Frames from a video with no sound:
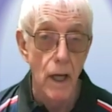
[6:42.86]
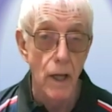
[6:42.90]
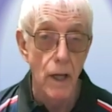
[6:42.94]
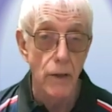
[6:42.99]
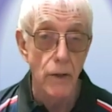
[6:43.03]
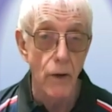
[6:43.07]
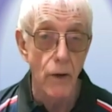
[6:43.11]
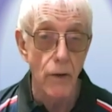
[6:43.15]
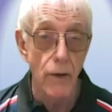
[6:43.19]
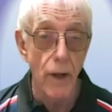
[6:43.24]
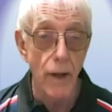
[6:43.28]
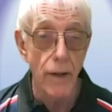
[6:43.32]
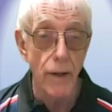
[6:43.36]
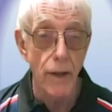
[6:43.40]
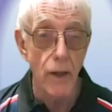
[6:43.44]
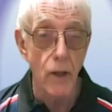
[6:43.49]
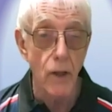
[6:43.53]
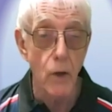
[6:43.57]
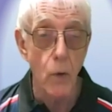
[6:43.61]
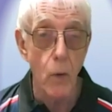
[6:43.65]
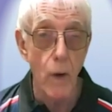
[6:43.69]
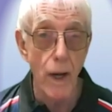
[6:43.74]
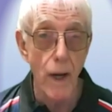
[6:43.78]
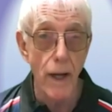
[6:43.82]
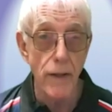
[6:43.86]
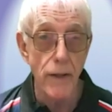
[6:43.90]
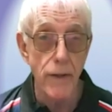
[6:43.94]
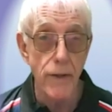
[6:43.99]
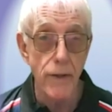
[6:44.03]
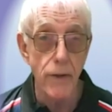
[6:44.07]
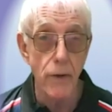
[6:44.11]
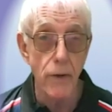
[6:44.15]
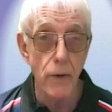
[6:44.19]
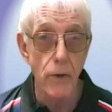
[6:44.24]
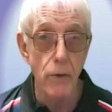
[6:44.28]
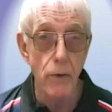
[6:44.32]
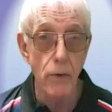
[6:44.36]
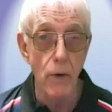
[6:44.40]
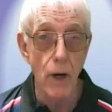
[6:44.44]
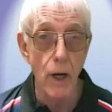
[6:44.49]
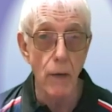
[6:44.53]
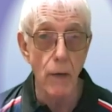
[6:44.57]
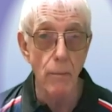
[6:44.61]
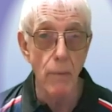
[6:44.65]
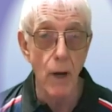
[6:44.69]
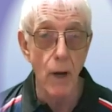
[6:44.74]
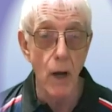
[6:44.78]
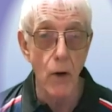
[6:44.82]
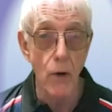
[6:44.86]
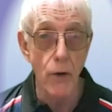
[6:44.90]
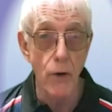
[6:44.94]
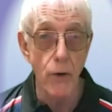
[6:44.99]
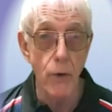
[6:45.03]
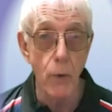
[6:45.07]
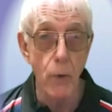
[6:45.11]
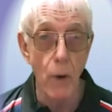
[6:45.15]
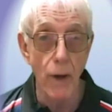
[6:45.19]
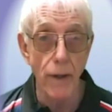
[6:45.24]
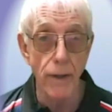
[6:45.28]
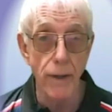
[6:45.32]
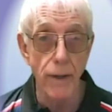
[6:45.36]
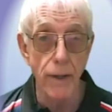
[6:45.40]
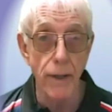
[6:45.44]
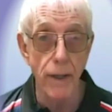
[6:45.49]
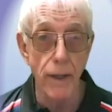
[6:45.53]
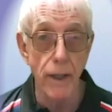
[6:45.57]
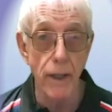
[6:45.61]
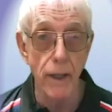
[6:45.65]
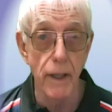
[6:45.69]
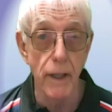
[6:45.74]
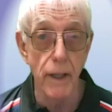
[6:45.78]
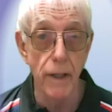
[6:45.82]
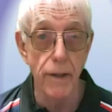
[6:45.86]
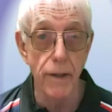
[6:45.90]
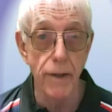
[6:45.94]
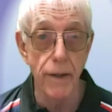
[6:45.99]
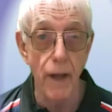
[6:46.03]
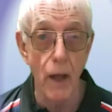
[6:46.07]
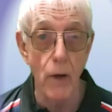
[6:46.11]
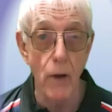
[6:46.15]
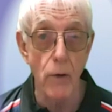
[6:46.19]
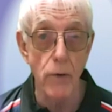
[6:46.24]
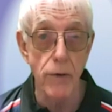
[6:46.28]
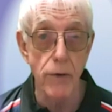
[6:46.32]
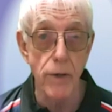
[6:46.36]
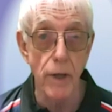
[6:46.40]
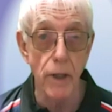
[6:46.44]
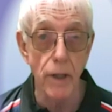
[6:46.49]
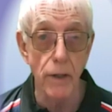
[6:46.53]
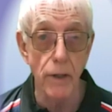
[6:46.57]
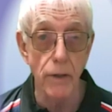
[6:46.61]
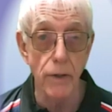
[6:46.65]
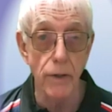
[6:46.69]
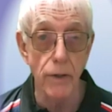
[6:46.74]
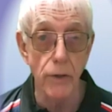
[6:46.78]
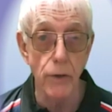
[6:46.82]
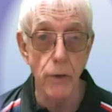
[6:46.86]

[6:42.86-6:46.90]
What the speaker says: Now that equates to about 20,000